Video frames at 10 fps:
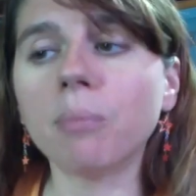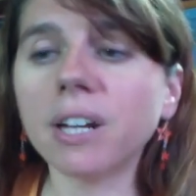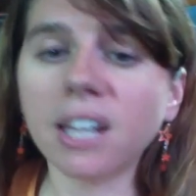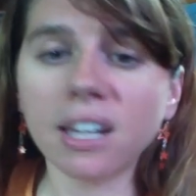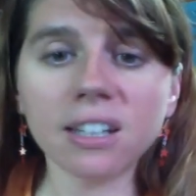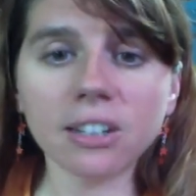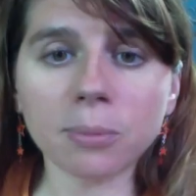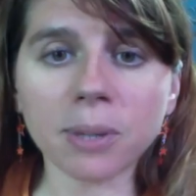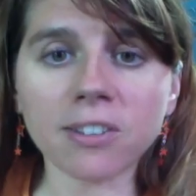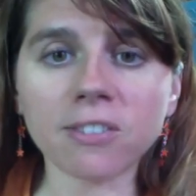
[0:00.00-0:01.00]
But it can get
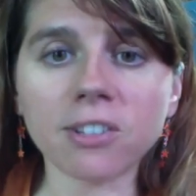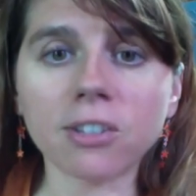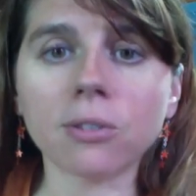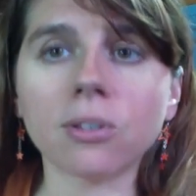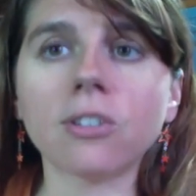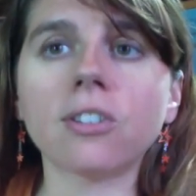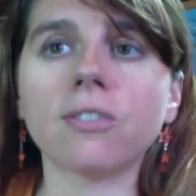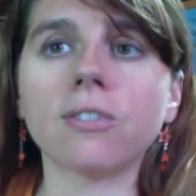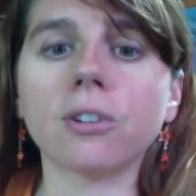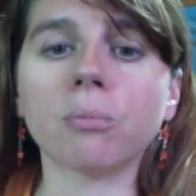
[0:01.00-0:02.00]
expensive to do this.
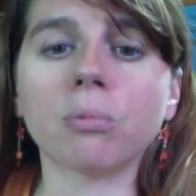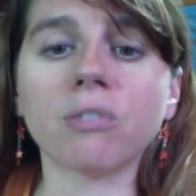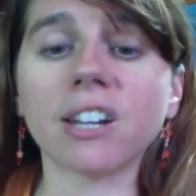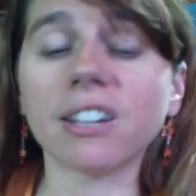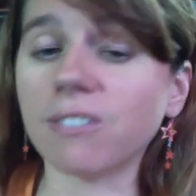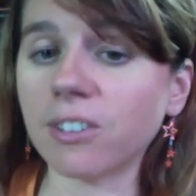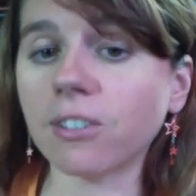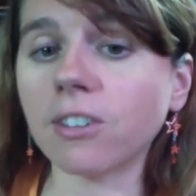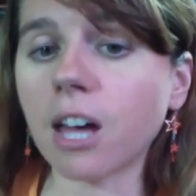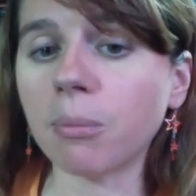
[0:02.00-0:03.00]
If you're providing
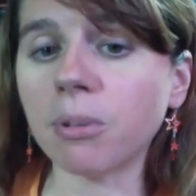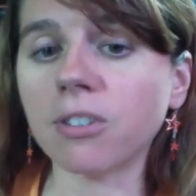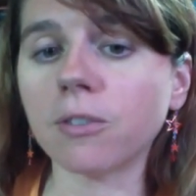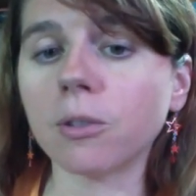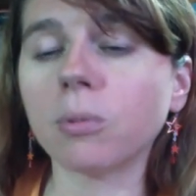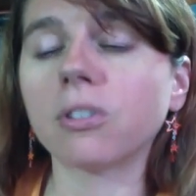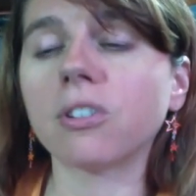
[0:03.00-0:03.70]
physical copies of your book,